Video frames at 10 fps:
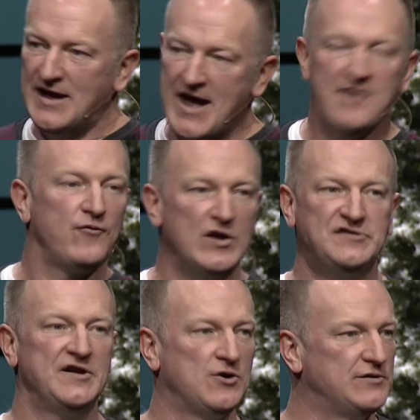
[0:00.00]
every
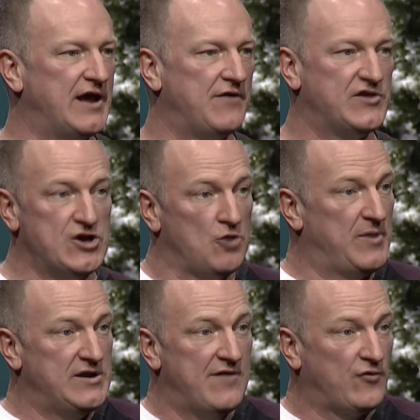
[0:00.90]
single day of the year, but
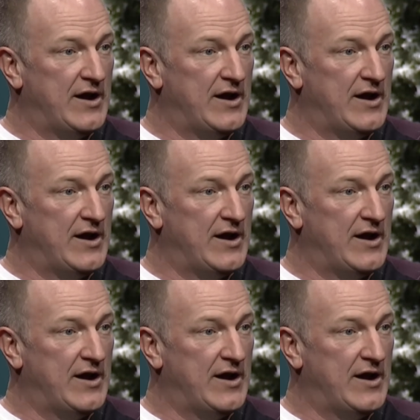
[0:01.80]
never